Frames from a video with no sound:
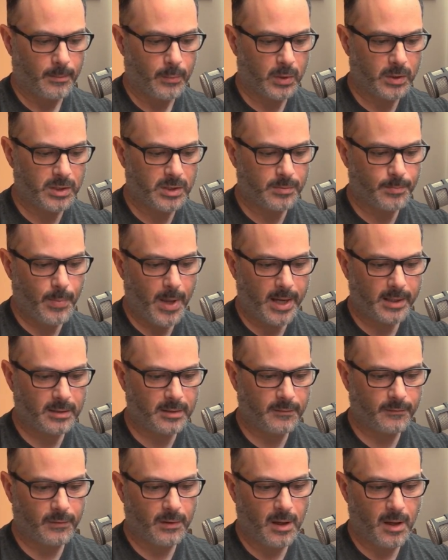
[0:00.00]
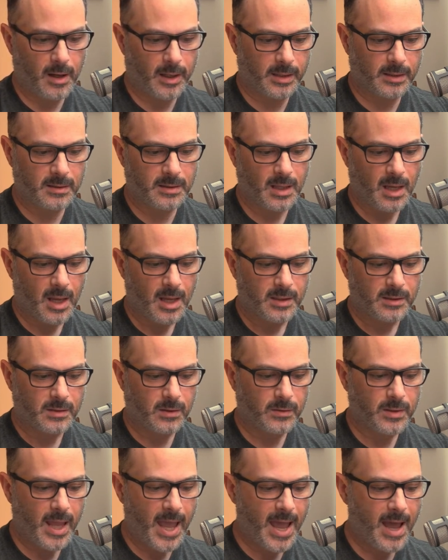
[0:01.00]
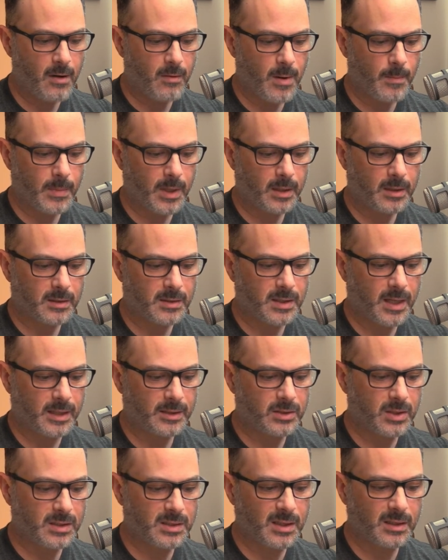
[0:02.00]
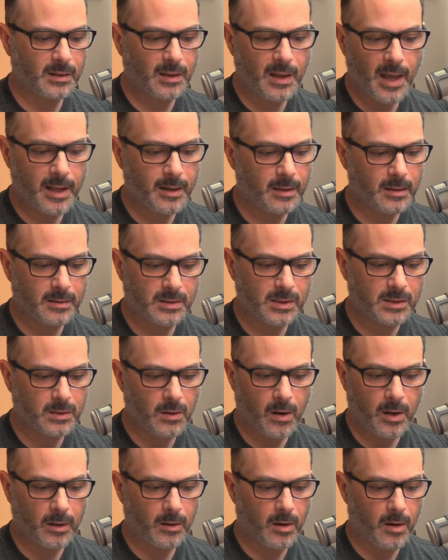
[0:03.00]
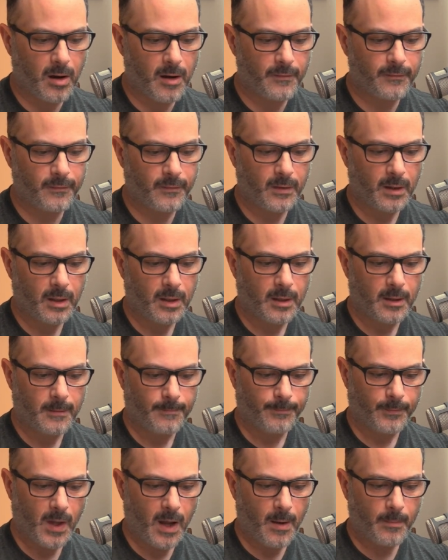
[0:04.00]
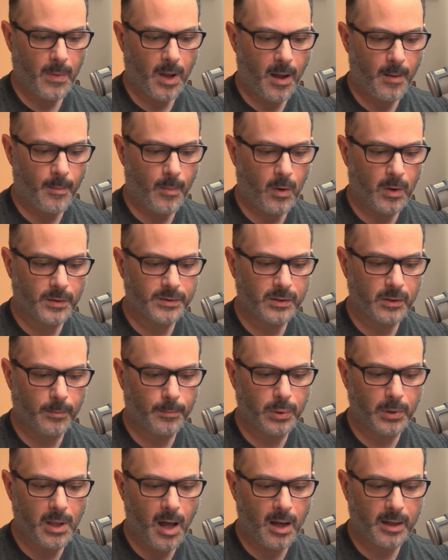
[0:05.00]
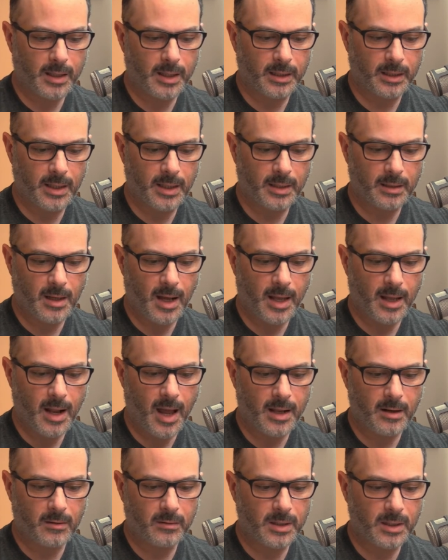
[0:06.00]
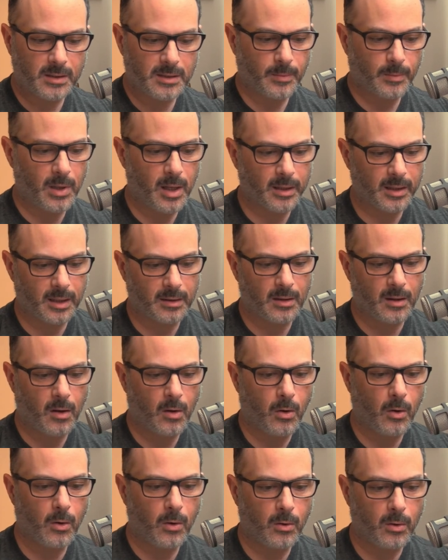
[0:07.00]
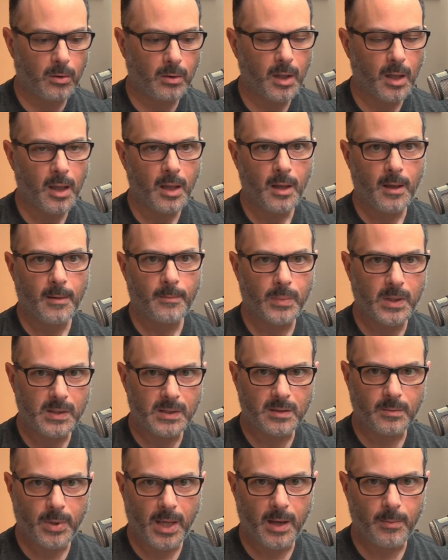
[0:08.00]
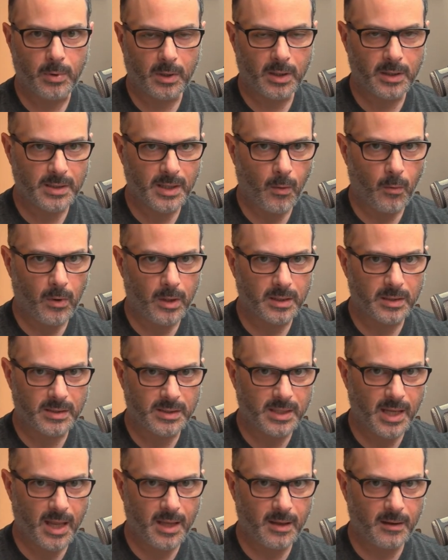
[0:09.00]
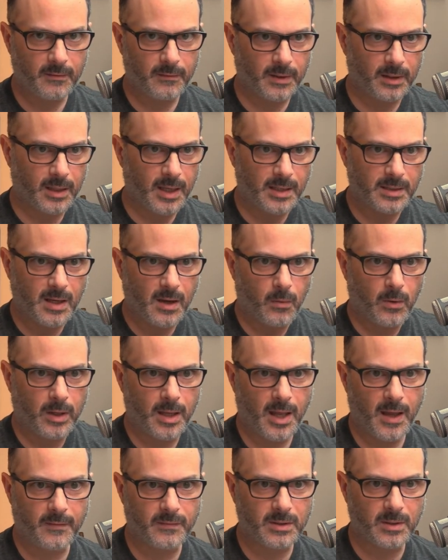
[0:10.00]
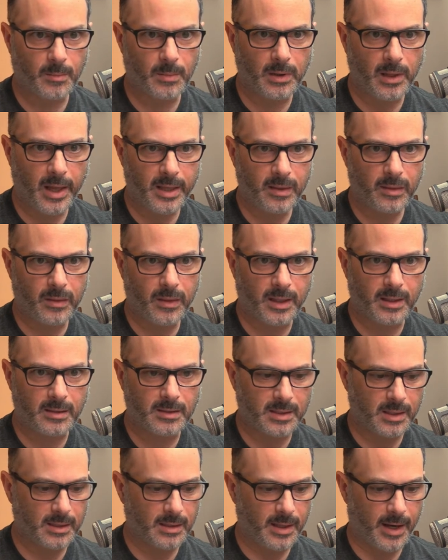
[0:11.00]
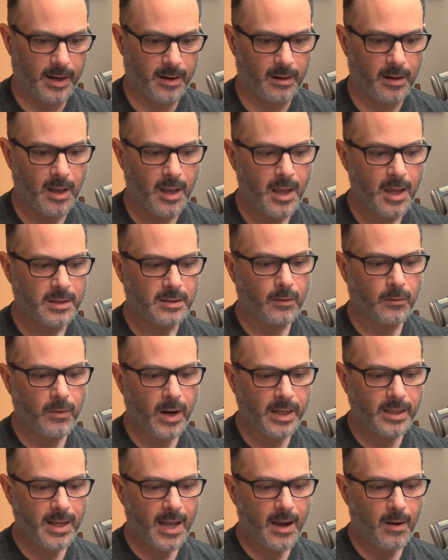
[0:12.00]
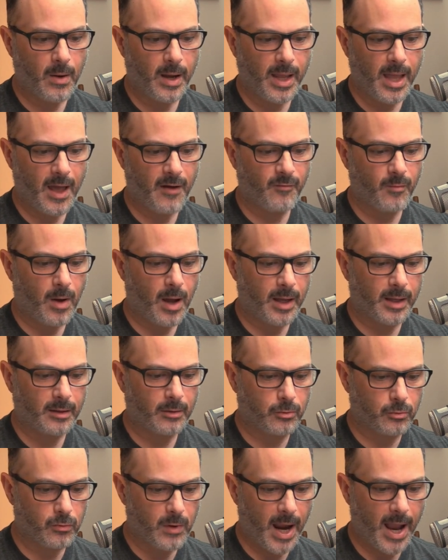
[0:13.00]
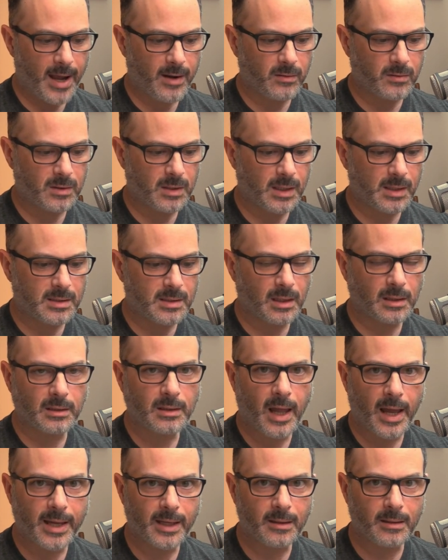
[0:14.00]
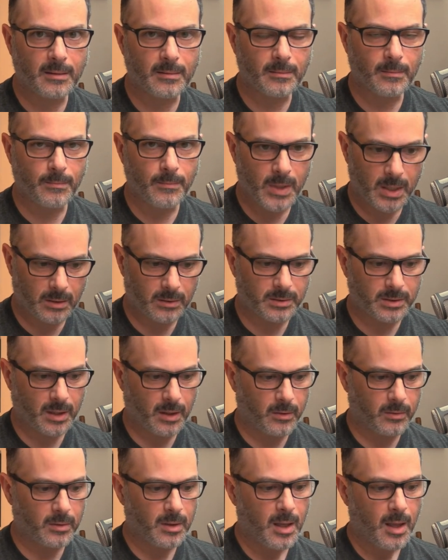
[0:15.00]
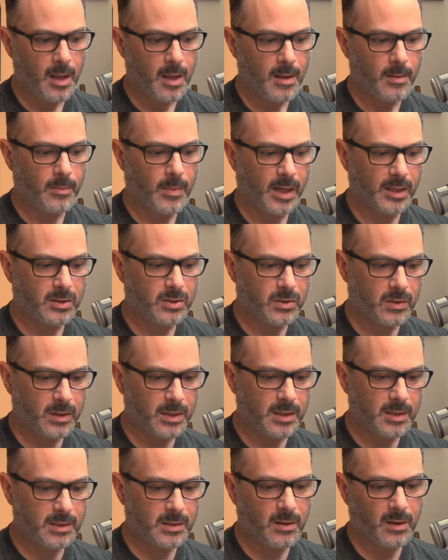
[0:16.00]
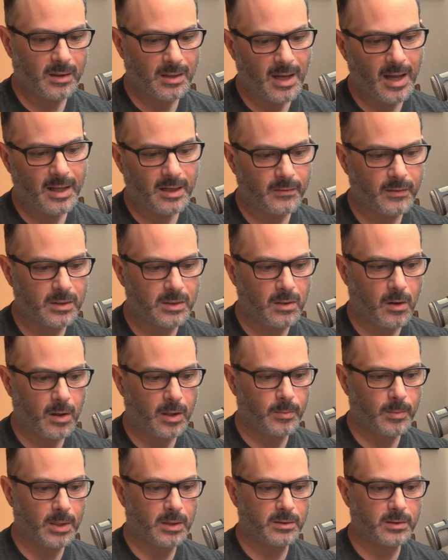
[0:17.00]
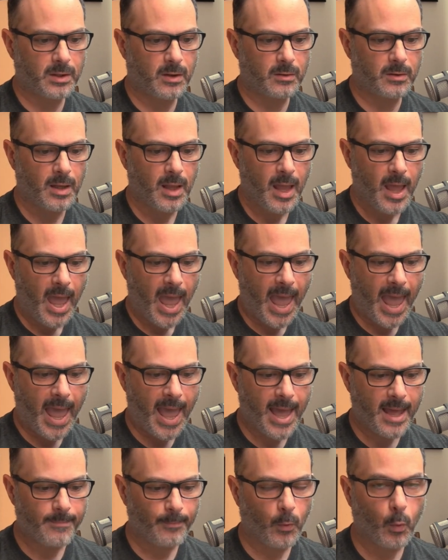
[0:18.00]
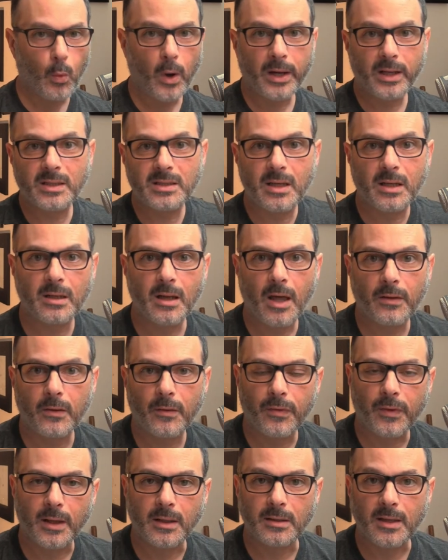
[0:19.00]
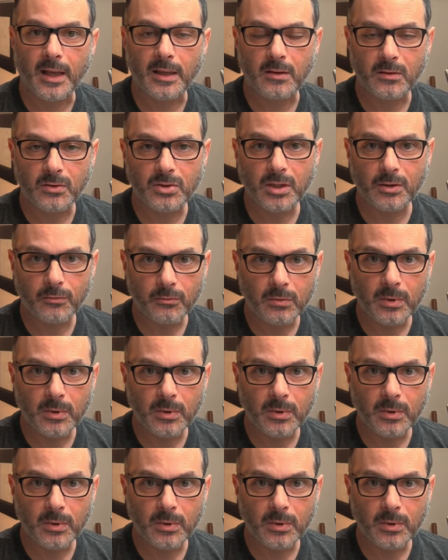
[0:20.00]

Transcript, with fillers: perspective lines. So now I'm going to say, just to kind of start off, I'm, I'm also blocking in. I, I don't need to block in the whole piece of paper because I want to save in case I want to have some light things in there. So right now I have my ground is a light middle tone. My trees are kind of a dark middle tone. And what is another thing that you should